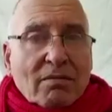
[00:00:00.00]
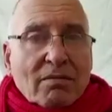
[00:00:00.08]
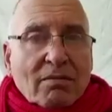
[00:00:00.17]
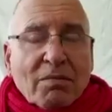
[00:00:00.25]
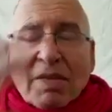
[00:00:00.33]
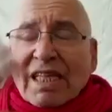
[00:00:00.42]

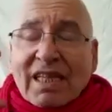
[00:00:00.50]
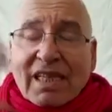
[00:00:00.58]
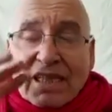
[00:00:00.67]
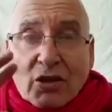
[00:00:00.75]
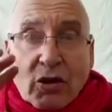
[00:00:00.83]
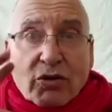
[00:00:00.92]
immediately
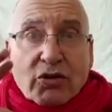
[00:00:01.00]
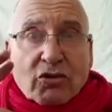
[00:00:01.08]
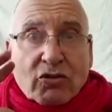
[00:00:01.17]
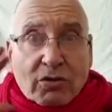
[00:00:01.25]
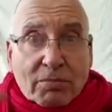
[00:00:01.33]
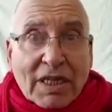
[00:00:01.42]
goes to the
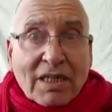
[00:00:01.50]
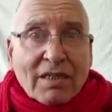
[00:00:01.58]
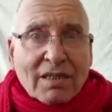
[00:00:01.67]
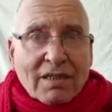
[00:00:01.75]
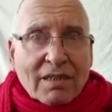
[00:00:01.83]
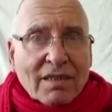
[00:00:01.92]
back,
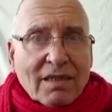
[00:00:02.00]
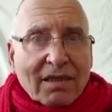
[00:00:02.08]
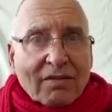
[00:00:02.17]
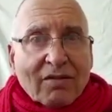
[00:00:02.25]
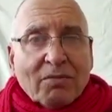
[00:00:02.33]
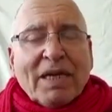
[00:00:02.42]

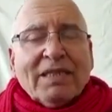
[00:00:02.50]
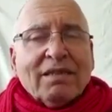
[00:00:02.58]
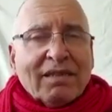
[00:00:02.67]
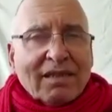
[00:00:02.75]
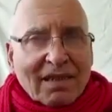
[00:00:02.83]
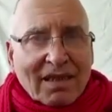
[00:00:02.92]
the
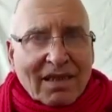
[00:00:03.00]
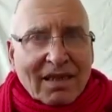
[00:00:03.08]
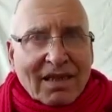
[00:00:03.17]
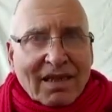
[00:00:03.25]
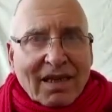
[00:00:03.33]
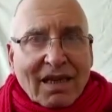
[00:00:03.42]
past,
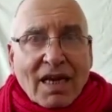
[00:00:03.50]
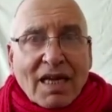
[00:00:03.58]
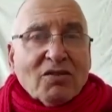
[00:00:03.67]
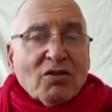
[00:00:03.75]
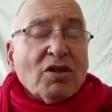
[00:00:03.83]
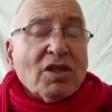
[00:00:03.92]
and
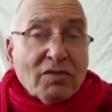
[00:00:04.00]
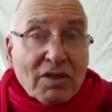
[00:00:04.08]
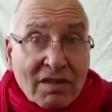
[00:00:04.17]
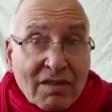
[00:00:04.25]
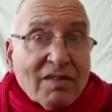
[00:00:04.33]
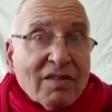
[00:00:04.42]
it's not here. Even
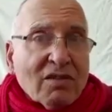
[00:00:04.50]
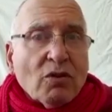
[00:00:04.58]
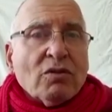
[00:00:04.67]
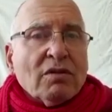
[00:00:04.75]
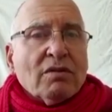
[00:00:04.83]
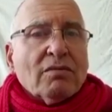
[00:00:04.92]
see it's not
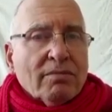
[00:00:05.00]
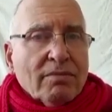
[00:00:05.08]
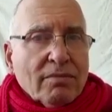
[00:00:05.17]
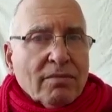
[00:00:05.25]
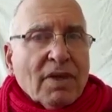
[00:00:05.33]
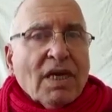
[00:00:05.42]
here
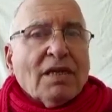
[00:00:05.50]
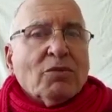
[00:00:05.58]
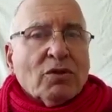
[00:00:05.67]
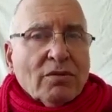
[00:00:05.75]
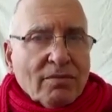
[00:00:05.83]
anymore.